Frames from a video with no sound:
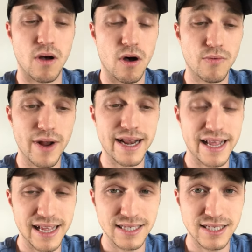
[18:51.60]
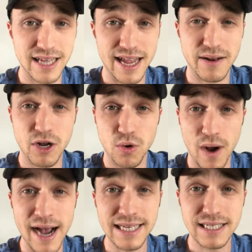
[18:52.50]
already he's saying
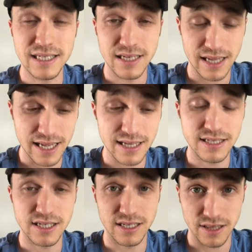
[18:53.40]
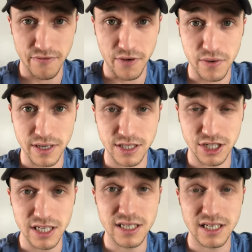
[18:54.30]
Christ is the focus,
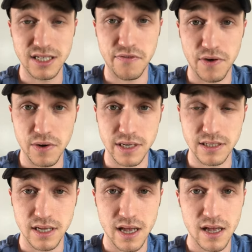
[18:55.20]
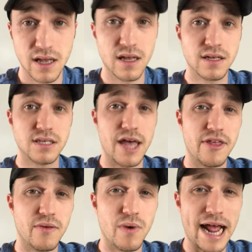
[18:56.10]
Jesus is the focus. See, I
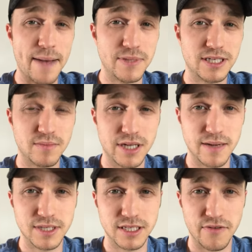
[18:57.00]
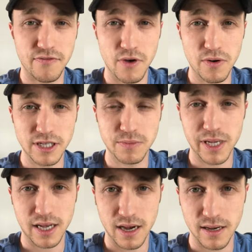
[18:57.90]
think what happens sometimes is the focus
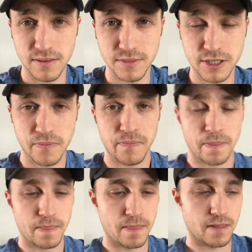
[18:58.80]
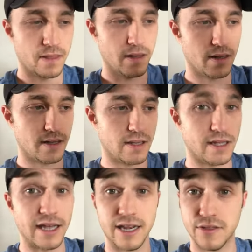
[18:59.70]
becomes
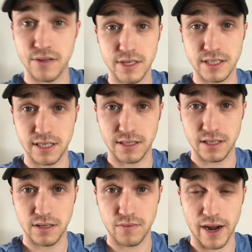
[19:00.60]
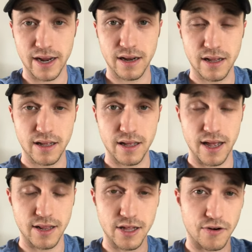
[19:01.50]
getting this season, right?
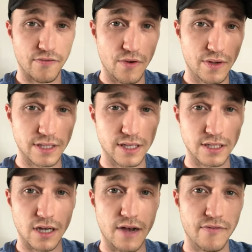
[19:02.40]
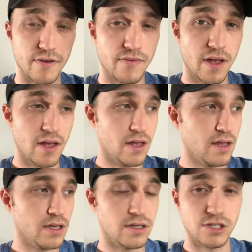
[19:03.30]
And then our focus gets off of
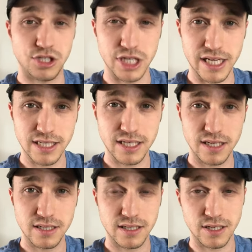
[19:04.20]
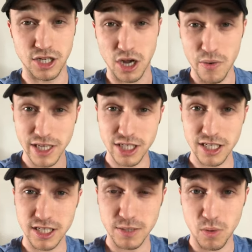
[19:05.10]
Jesus, knowing
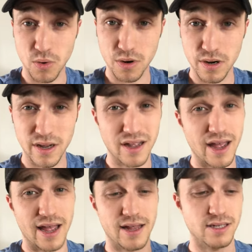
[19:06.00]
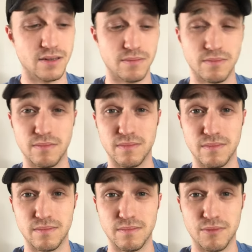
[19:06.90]
Jesus more, and
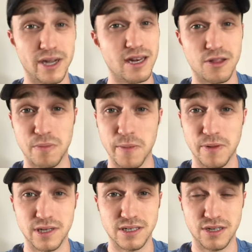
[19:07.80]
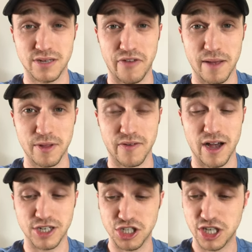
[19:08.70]
bringing other people into the family of
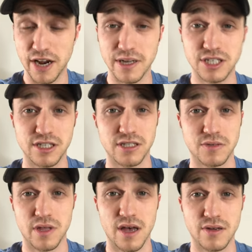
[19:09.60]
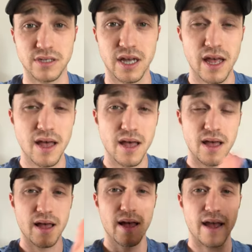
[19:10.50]
God, sharing Jesus with others.
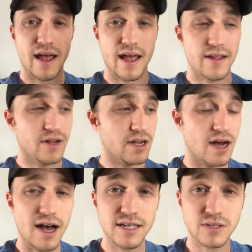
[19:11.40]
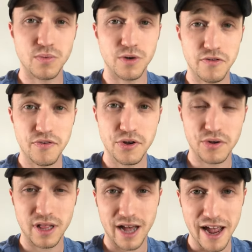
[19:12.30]
And God's will for
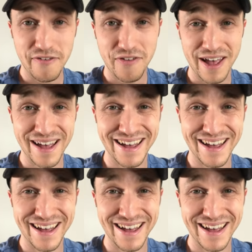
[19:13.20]
your life